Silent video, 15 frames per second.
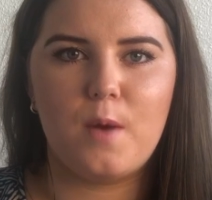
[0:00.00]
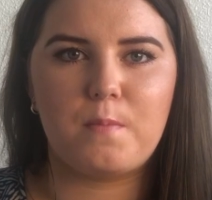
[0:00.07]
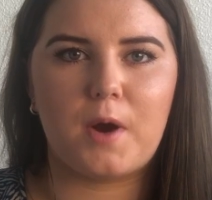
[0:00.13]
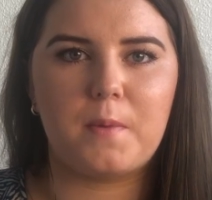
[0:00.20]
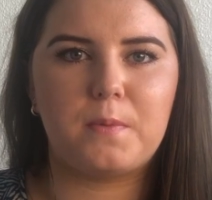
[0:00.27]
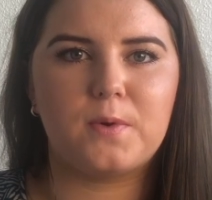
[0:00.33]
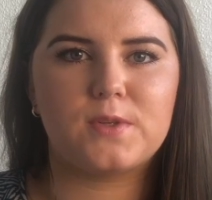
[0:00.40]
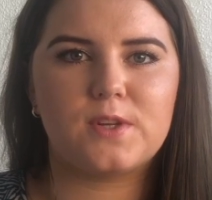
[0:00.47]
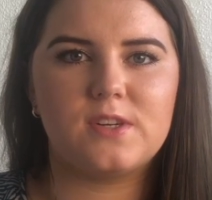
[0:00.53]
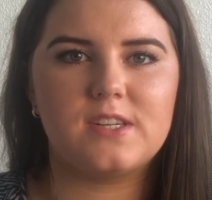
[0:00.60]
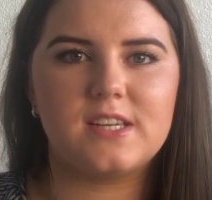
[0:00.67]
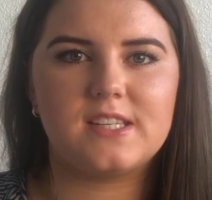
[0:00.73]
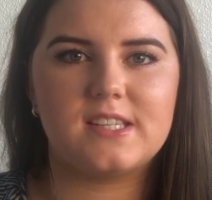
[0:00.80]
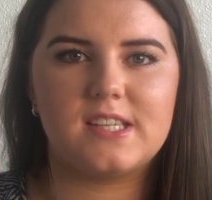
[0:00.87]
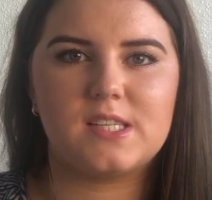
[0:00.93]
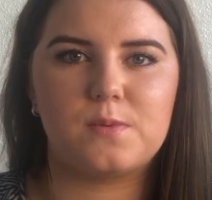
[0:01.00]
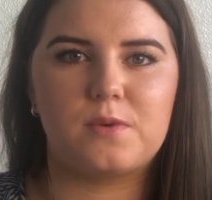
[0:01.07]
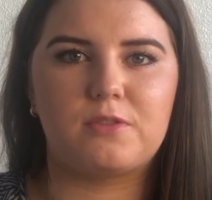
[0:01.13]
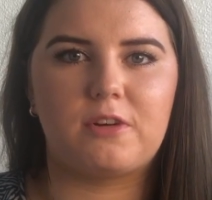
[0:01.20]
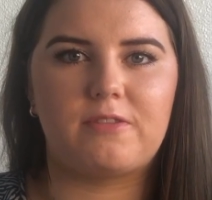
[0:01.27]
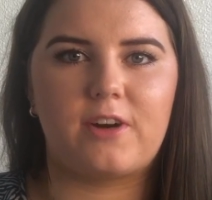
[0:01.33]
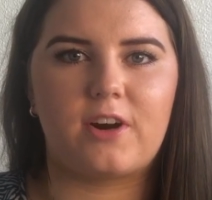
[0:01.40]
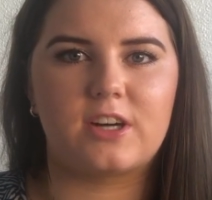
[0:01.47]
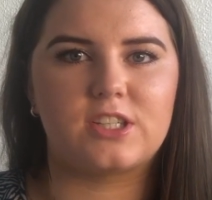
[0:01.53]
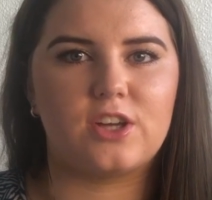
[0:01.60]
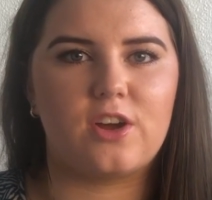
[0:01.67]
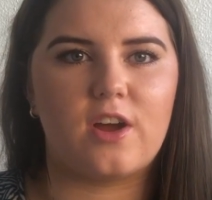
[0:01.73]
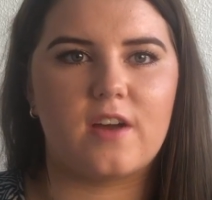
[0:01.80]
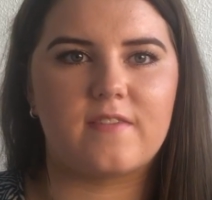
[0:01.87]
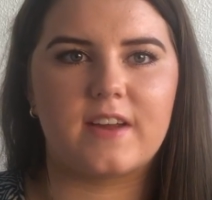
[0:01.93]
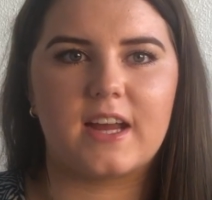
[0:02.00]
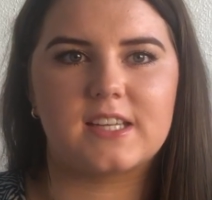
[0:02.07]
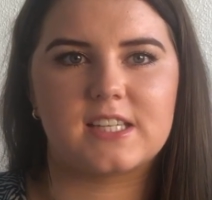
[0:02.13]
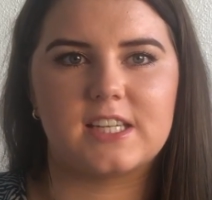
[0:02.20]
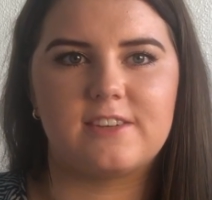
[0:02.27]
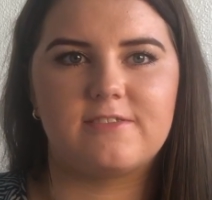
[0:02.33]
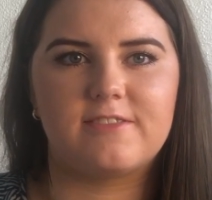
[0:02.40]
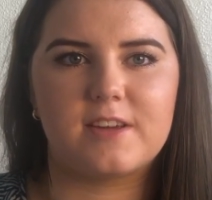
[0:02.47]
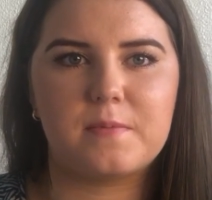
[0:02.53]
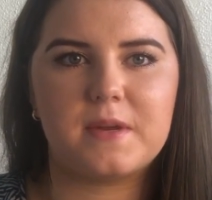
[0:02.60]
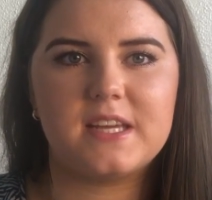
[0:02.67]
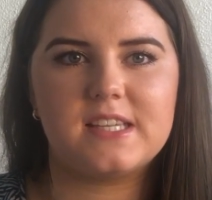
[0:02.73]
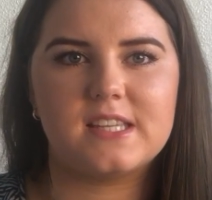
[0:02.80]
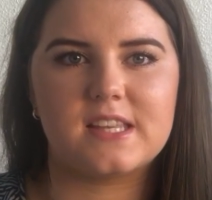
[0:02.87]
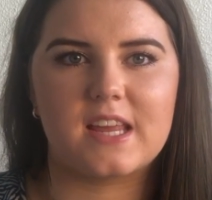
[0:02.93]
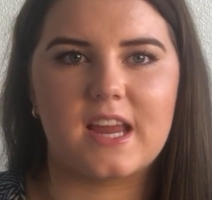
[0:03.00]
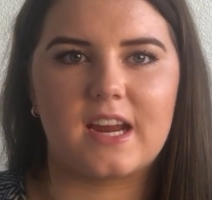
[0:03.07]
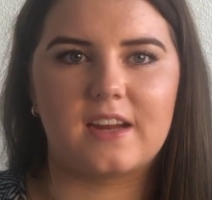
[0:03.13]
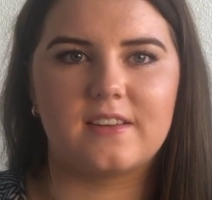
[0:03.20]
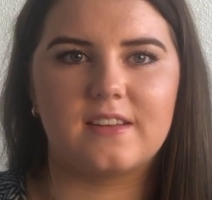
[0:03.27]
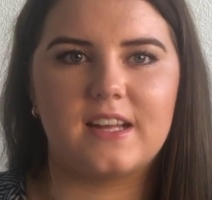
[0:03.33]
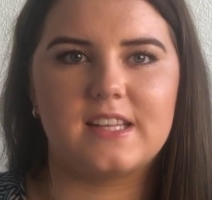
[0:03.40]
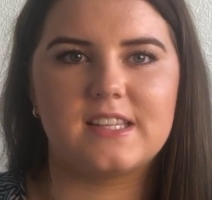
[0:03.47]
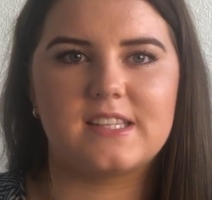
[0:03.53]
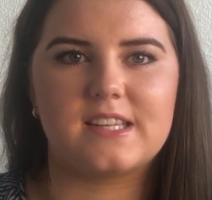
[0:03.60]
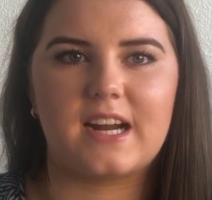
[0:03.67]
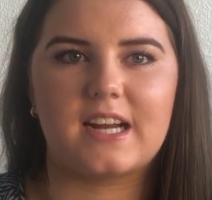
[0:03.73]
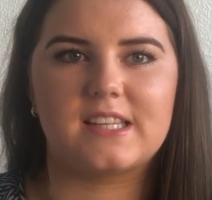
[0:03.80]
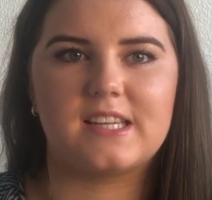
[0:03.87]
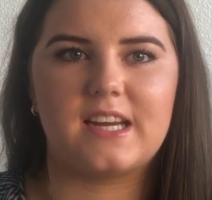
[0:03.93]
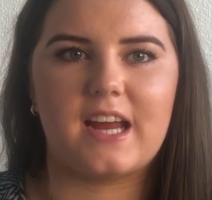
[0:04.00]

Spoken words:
Pope also does this when referring to Hervey as an amphibious thing and states he